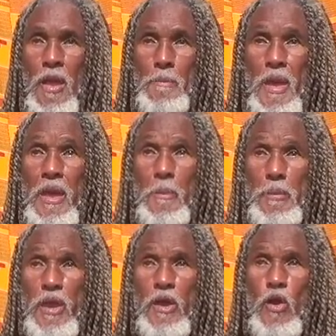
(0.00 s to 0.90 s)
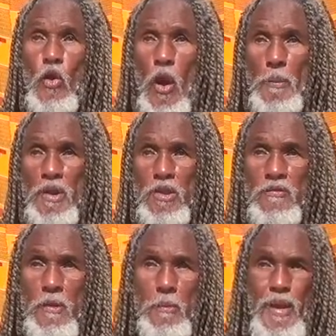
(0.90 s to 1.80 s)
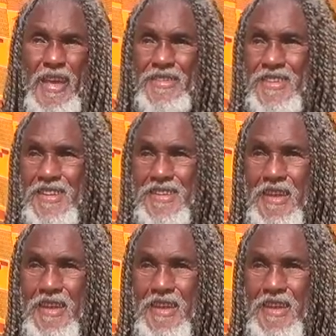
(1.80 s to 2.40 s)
may appear cooperative and pleasant,